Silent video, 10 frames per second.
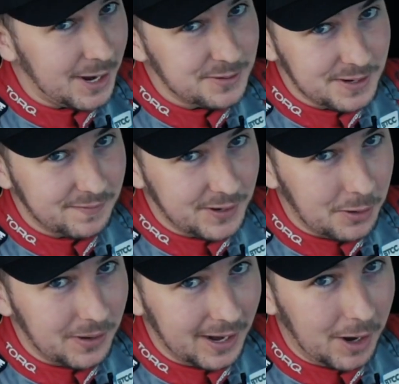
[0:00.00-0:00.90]
loads of
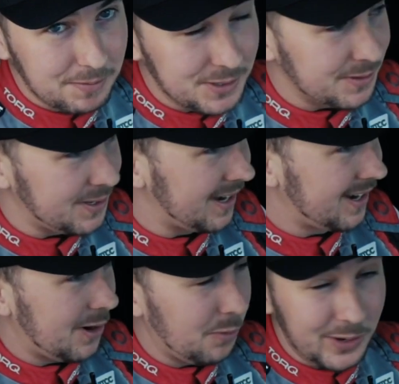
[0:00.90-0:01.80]
cool little options that
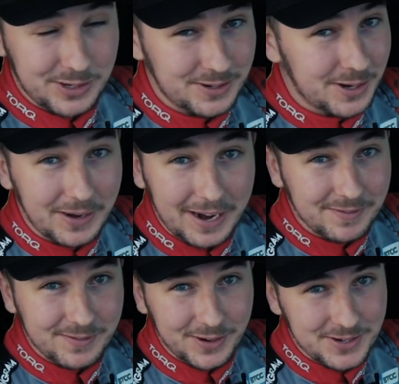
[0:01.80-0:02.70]
we just don't
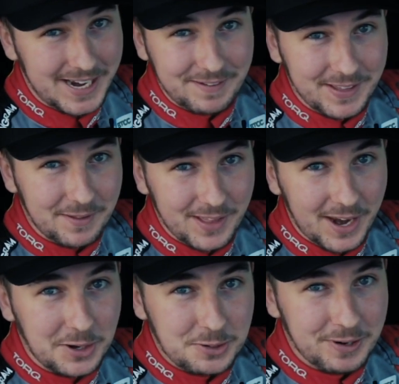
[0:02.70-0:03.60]
have, unfortunately, have the
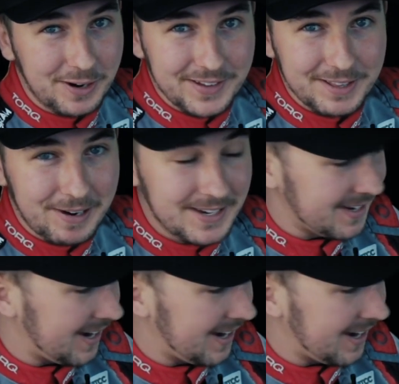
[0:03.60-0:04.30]
luxury of in the race